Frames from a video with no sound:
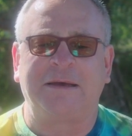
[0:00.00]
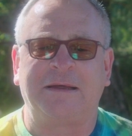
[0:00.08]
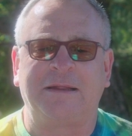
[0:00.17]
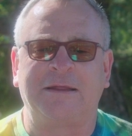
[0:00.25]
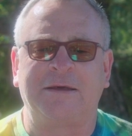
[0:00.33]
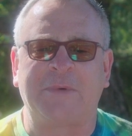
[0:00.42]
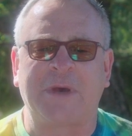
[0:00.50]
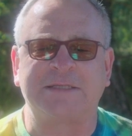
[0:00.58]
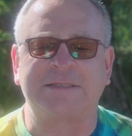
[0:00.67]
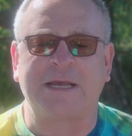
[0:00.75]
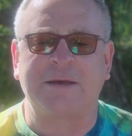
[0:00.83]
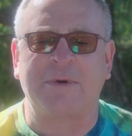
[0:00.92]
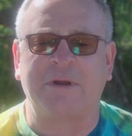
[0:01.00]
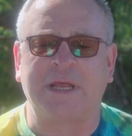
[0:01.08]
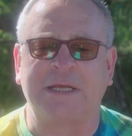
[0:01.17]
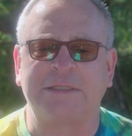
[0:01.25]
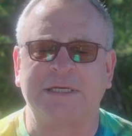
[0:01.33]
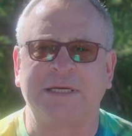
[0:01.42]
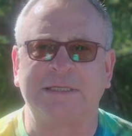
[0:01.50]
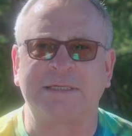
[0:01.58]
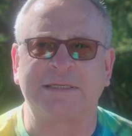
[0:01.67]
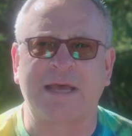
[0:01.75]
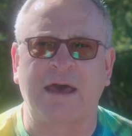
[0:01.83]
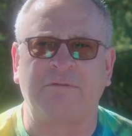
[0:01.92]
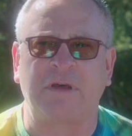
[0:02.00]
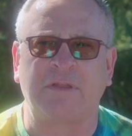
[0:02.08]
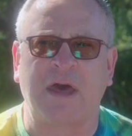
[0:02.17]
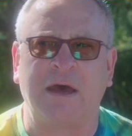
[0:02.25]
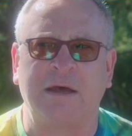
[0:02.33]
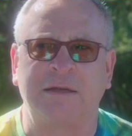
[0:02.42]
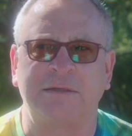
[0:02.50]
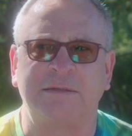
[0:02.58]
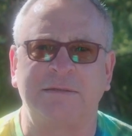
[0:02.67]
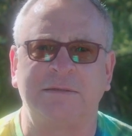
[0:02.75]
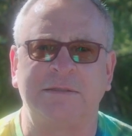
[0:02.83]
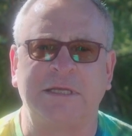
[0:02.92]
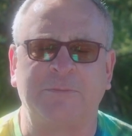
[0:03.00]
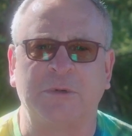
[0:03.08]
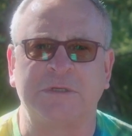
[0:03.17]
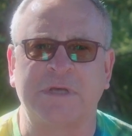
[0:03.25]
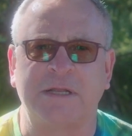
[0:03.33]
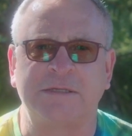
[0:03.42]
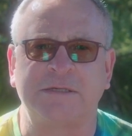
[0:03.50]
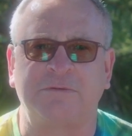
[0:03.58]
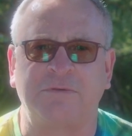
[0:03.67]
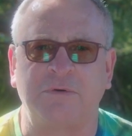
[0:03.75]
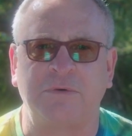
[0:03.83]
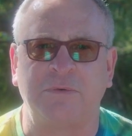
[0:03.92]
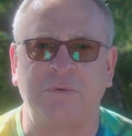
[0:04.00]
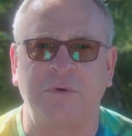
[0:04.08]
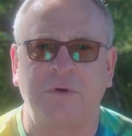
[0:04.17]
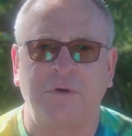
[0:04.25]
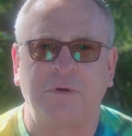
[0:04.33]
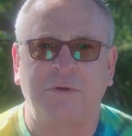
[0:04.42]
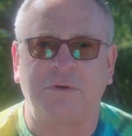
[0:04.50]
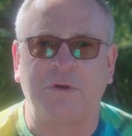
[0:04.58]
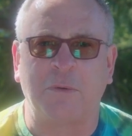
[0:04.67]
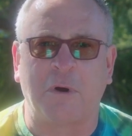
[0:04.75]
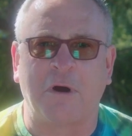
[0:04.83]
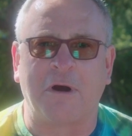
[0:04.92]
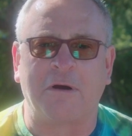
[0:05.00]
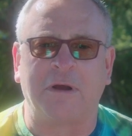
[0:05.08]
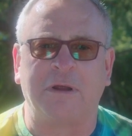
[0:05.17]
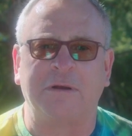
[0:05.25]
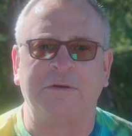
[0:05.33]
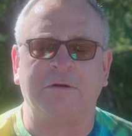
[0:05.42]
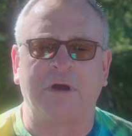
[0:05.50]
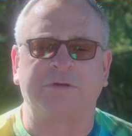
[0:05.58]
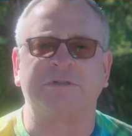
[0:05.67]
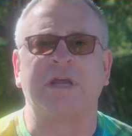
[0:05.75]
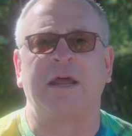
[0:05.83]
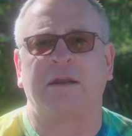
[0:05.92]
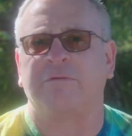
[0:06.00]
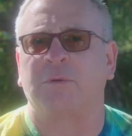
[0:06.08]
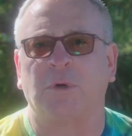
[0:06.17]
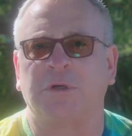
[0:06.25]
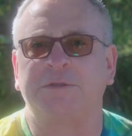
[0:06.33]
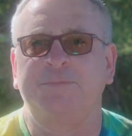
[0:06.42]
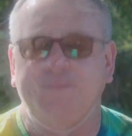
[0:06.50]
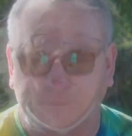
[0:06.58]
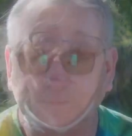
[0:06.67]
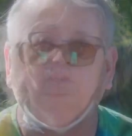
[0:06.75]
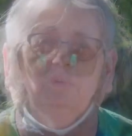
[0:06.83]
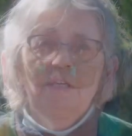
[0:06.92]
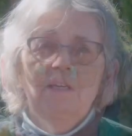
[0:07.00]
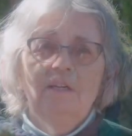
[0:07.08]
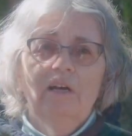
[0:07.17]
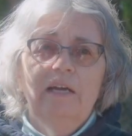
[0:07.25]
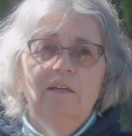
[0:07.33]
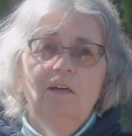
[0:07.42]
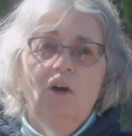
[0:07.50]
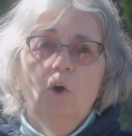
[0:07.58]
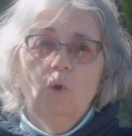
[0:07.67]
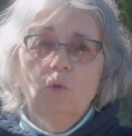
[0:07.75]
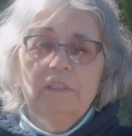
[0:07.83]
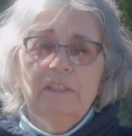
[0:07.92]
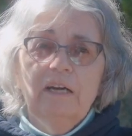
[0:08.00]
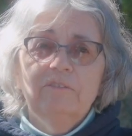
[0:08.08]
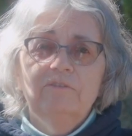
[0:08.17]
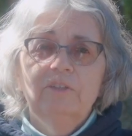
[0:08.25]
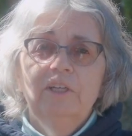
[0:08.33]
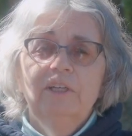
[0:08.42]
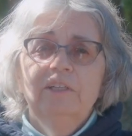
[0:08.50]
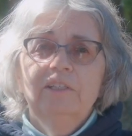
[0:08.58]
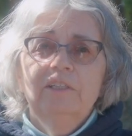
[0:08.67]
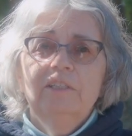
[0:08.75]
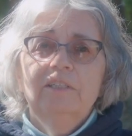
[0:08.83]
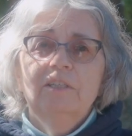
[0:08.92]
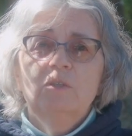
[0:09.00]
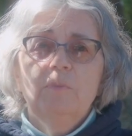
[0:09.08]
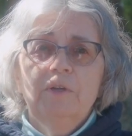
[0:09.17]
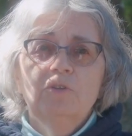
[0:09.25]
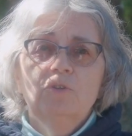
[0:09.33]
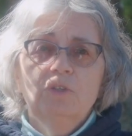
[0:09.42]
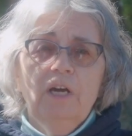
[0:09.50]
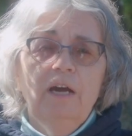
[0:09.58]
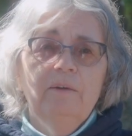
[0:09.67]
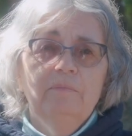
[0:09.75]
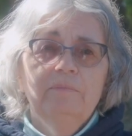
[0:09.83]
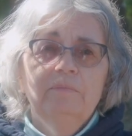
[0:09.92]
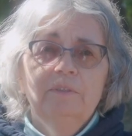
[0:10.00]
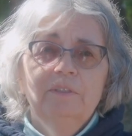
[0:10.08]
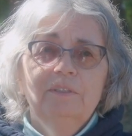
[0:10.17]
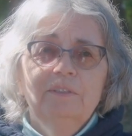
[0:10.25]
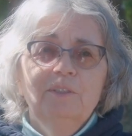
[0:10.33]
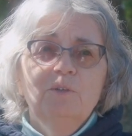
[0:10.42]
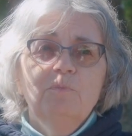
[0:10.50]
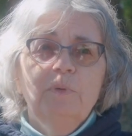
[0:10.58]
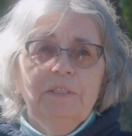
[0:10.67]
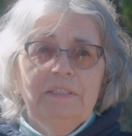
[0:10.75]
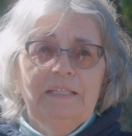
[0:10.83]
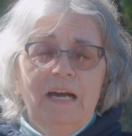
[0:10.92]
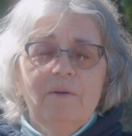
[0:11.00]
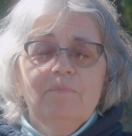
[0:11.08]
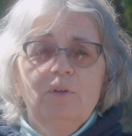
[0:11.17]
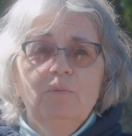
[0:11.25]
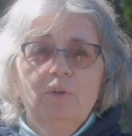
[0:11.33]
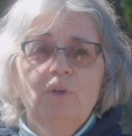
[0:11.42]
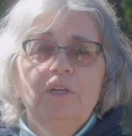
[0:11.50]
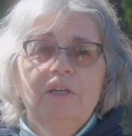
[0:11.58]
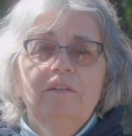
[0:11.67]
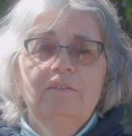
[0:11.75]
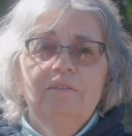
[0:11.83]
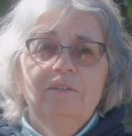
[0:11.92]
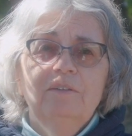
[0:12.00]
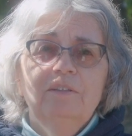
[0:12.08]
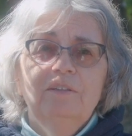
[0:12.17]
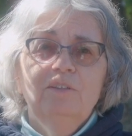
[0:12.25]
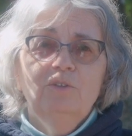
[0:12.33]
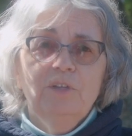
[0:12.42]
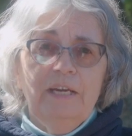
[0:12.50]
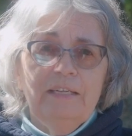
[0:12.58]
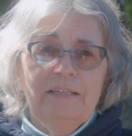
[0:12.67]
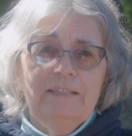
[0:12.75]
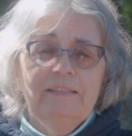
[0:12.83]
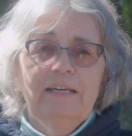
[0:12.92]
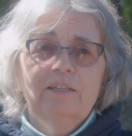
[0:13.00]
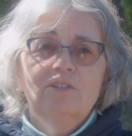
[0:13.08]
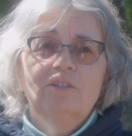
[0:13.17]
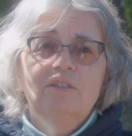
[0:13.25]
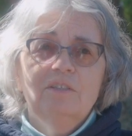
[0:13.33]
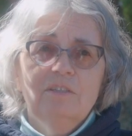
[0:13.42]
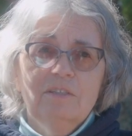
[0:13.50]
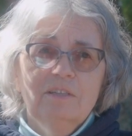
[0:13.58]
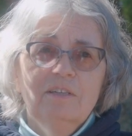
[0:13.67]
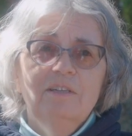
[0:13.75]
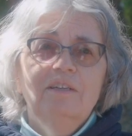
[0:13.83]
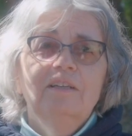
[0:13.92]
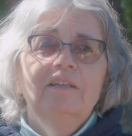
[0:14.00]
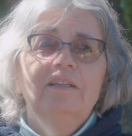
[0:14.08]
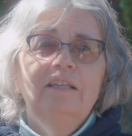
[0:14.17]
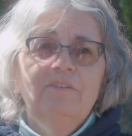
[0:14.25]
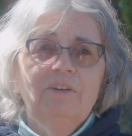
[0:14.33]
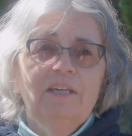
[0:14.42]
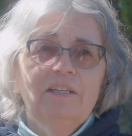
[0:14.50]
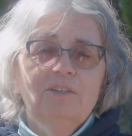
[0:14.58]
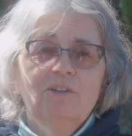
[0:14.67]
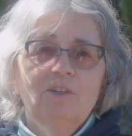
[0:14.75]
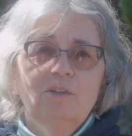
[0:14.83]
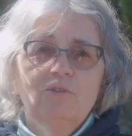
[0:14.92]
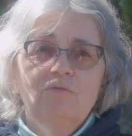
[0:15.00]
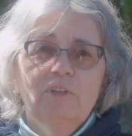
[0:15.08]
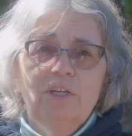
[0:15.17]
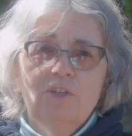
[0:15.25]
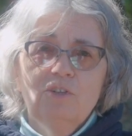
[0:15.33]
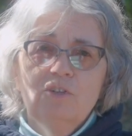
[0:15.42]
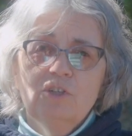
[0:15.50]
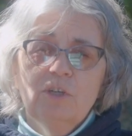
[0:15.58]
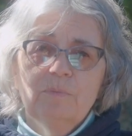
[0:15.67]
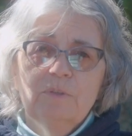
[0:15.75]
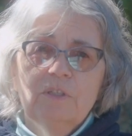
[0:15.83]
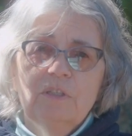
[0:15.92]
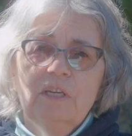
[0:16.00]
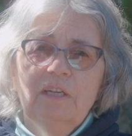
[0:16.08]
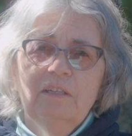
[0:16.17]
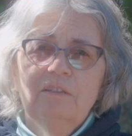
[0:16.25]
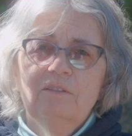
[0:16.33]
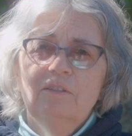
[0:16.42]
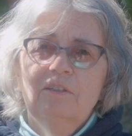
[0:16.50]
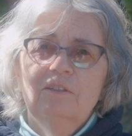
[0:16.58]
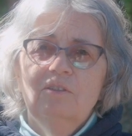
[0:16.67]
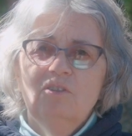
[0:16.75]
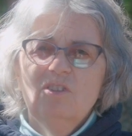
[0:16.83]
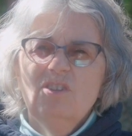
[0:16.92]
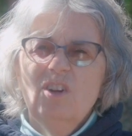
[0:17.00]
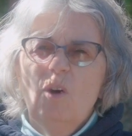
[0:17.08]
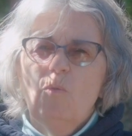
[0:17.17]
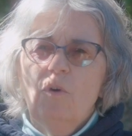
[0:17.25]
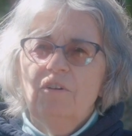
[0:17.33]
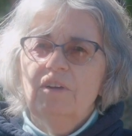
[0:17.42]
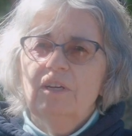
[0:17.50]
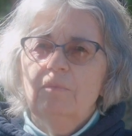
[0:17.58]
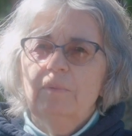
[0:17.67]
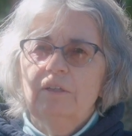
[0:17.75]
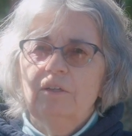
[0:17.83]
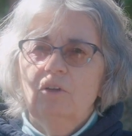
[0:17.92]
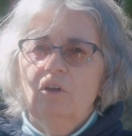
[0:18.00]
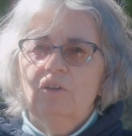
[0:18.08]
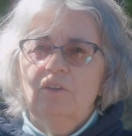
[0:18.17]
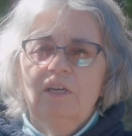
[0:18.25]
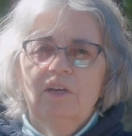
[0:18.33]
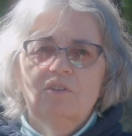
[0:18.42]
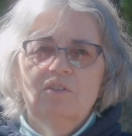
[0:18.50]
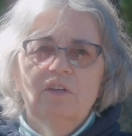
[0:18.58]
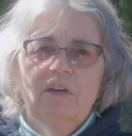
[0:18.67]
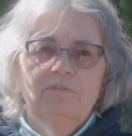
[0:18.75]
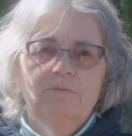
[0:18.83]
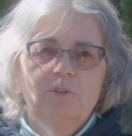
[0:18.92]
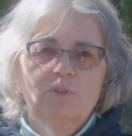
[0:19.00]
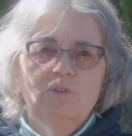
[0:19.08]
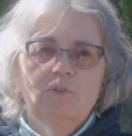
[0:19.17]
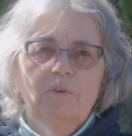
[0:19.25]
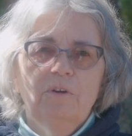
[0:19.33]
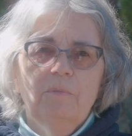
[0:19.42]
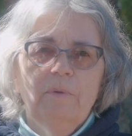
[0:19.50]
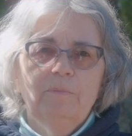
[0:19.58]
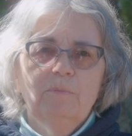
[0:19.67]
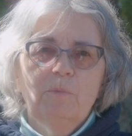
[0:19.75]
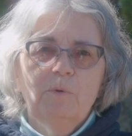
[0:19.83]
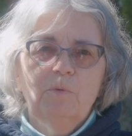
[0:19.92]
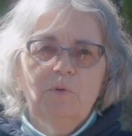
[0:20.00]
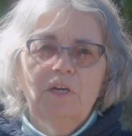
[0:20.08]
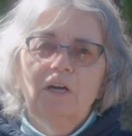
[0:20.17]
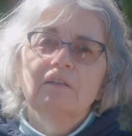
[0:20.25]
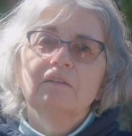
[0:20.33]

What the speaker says: the best thing about aging is just having that deeper sense of who you are and your understanding of the world. So. Being old enough to spend your time building up community, creating connections, living into those relationships and just not worrying about a lot of the other stuff we used to worry about when we were young.